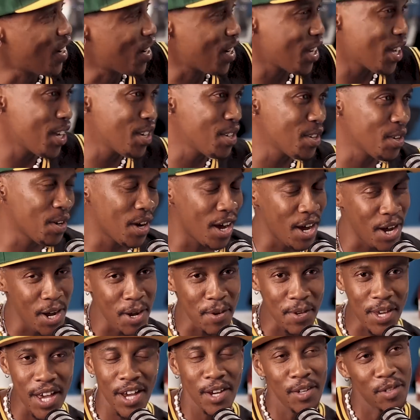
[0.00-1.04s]
No, you know,
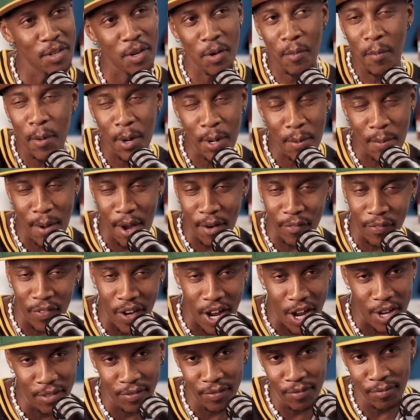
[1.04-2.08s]
uh, yeah, you know, body bag
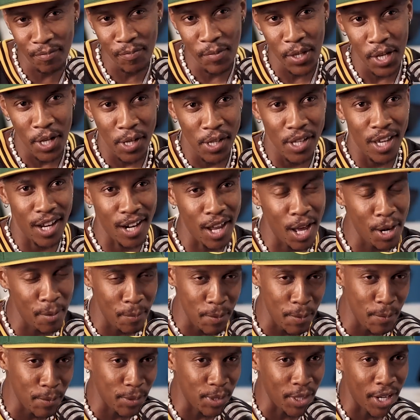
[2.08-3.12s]
five. A lot of
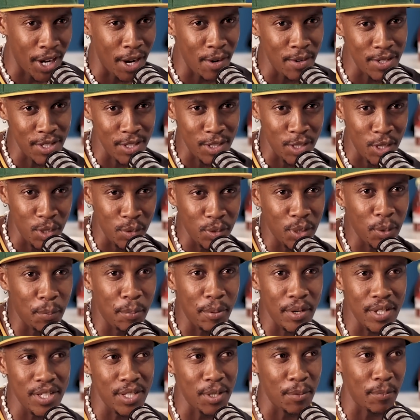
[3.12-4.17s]
people thought I wasn't good with the
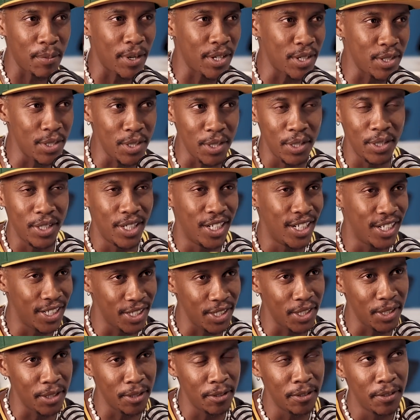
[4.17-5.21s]
president, okay. but anyone know,
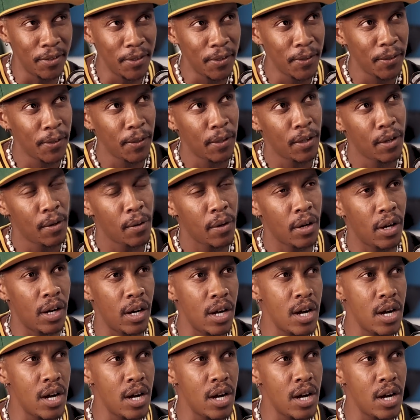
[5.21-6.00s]
else yeah. you wasn't good with?